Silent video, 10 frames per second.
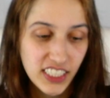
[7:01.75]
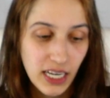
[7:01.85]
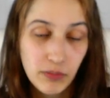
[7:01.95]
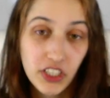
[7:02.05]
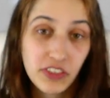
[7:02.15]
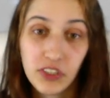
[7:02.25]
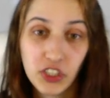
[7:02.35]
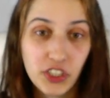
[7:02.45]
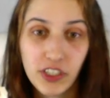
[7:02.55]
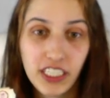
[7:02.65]
I'm not even
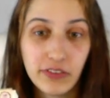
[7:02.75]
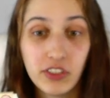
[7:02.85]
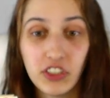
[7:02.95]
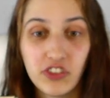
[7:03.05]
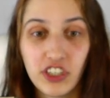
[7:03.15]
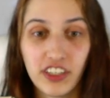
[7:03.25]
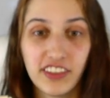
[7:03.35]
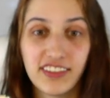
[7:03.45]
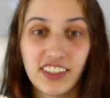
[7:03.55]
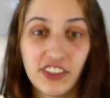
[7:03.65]
sure if these
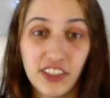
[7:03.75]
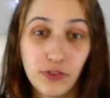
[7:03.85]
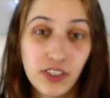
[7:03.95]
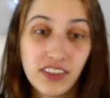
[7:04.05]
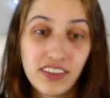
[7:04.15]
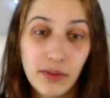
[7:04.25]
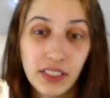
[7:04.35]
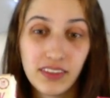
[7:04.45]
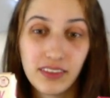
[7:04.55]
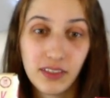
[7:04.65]
chocolates are different. I
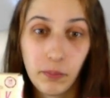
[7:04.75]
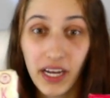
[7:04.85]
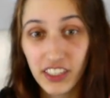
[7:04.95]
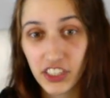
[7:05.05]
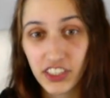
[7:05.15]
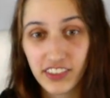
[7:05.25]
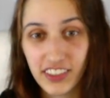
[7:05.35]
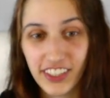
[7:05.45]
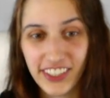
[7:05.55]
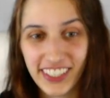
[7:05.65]
mean, the packaging is
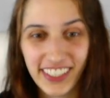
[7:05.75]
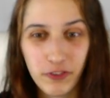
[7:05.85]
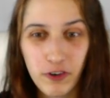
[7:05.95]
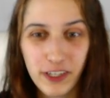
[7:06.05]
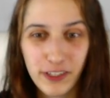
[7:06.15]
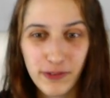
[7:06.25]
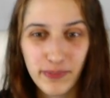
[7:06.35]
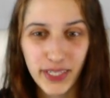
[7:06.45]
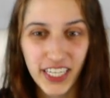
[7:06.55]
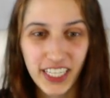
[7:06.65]
clearly different,
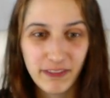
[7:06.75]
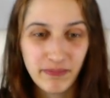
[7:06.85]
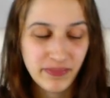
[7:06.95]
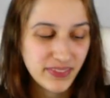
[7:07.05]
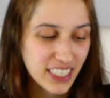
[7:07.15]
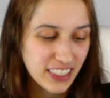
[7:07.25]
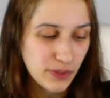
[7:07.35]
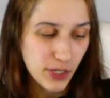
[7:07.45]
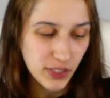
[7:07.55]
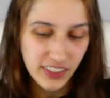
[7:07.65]
but that's
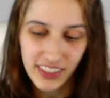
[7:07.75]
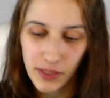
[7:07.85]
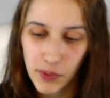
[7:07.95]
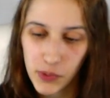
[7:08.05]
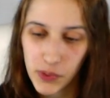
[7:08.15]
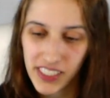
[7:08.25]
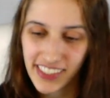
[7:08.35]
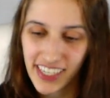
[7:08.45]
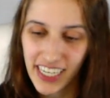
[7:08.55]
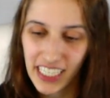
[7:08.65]
about it. They both
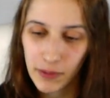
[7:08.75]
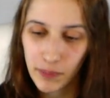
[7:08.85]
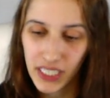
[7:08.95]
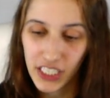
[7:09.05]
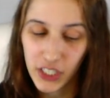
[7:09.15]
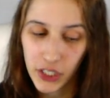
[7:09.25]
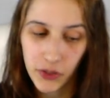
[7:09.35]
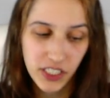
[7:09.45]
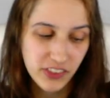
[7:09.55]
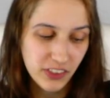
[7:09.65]
say pink
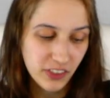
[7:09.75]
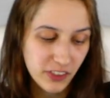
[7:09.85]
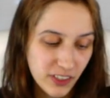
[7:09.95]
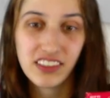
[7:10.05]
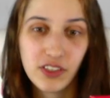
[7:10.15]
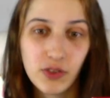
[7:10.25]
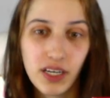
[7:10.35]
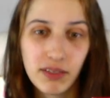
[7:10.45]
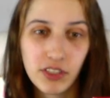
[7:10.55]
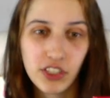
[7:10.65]
crystal, so
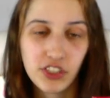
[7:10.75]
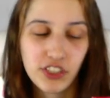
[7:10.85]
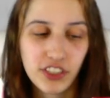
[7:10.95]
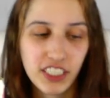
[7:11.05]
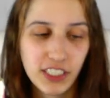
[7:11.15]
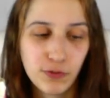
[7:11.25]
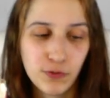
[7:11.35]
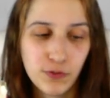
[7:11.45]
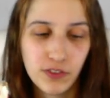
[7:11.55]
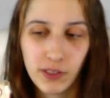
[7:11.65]
I'm not sure if
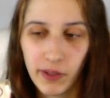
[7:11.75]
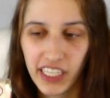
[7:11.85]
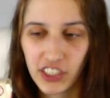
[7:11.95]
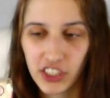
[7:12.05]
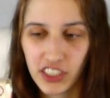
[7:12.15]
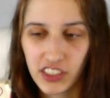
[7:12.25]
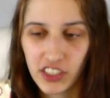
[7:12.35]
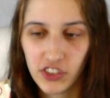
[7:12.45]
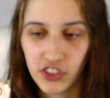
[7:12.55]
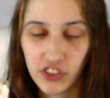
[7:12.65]
the packaging
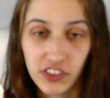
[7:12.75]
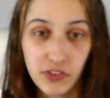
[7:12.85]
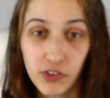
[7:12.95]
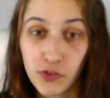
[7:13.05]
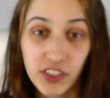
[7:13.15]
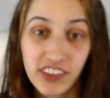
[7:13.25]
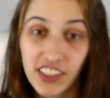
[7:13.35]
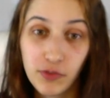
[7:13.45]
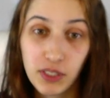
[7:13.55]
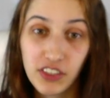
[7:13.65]
is just different for the sake
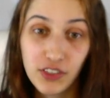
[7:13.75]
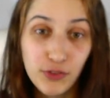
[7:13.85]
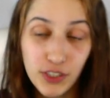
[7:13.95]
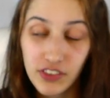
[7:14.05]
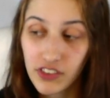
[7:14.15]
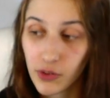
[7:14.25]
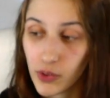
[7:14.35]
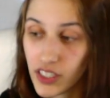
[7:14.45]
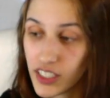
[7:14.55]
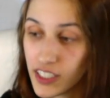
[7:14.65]
of being different,
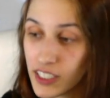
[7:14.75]
or